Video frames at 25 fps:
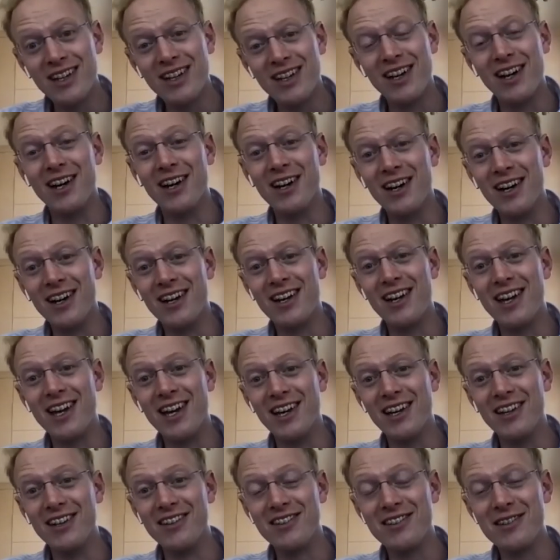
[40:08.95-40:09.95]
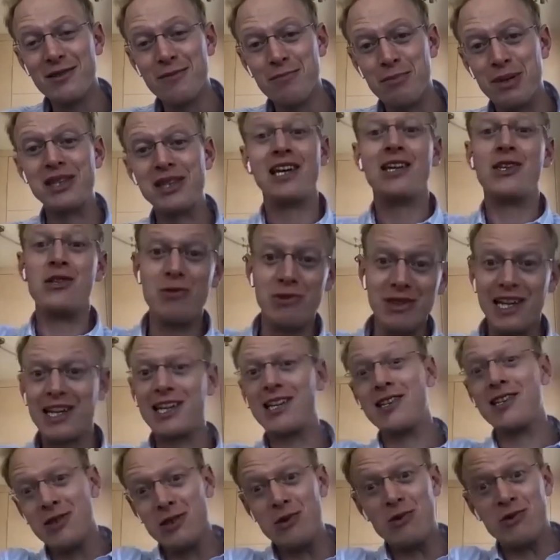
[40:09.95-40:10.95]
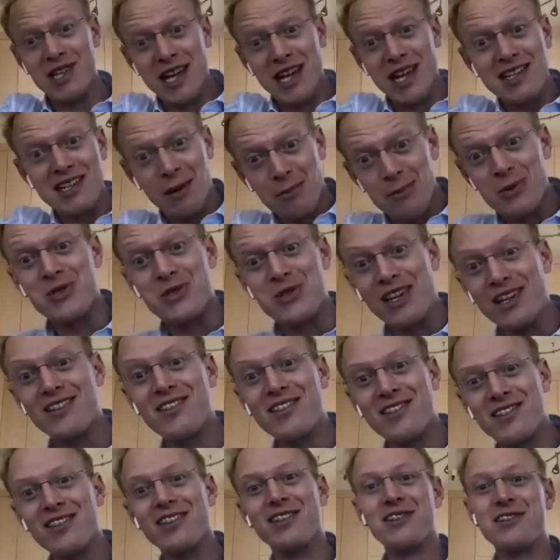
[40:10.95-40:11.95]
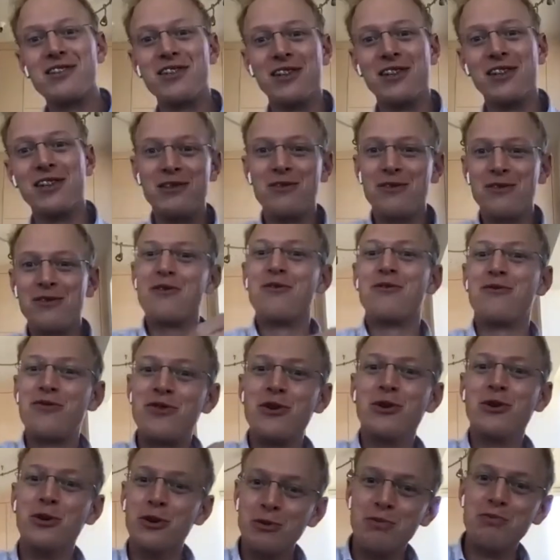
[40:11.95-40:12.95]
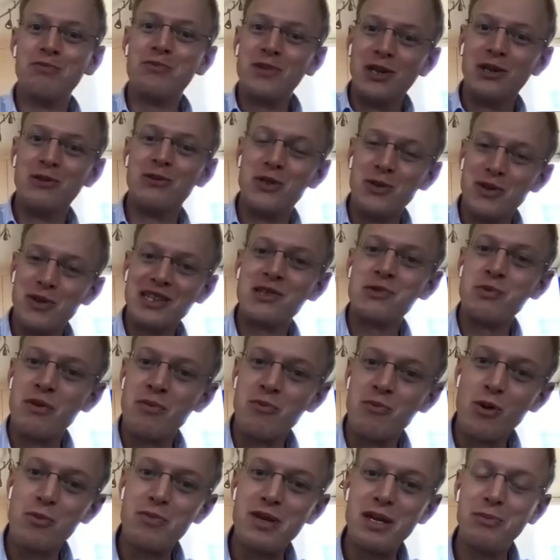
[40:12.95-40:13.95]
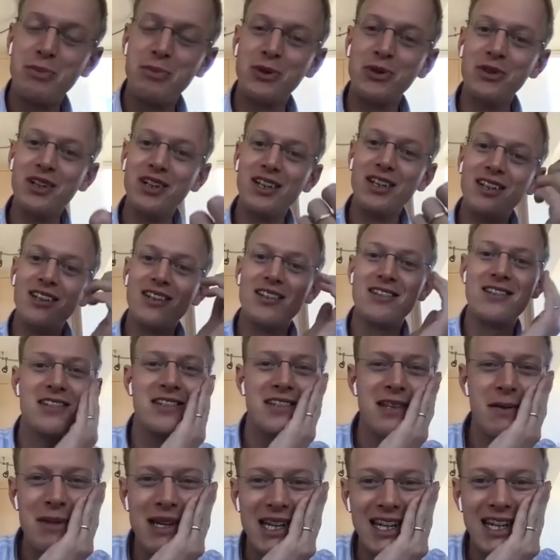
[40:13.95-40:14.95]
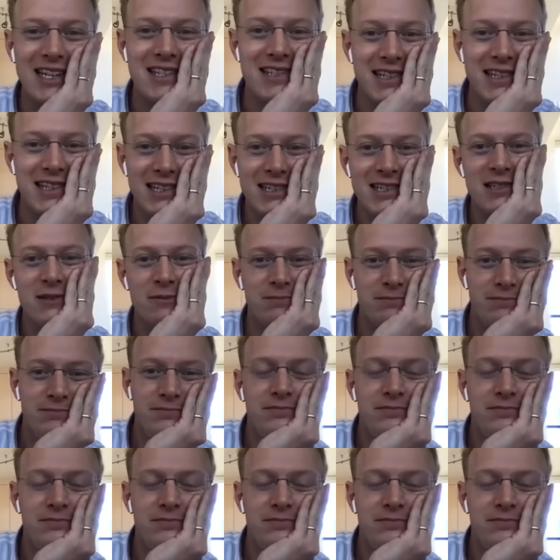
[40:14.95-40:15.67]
but then you like can use that 10% to fuel, doing this with more people? Does that make any sense?